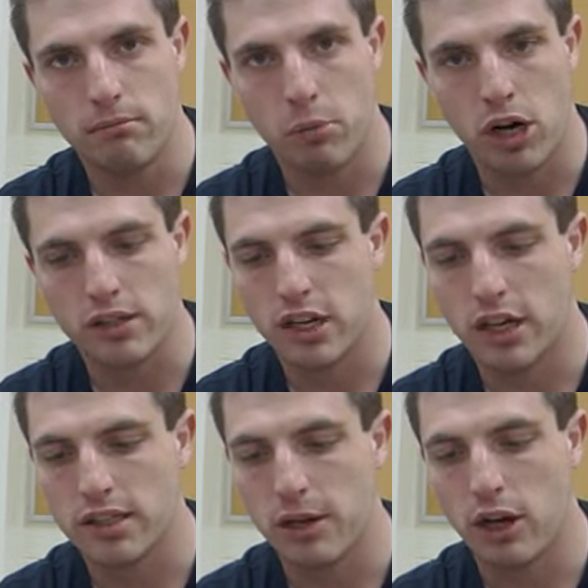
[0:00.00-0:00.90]
bar
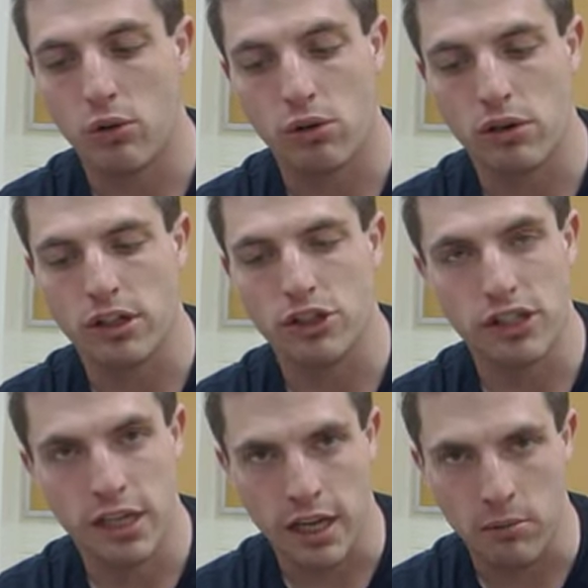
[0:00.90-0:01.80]
stocks, about 1/4 inch
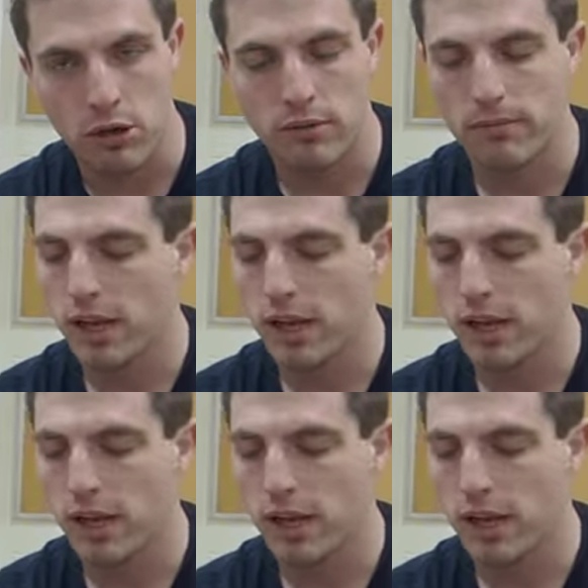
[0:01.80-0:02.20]
in diameter,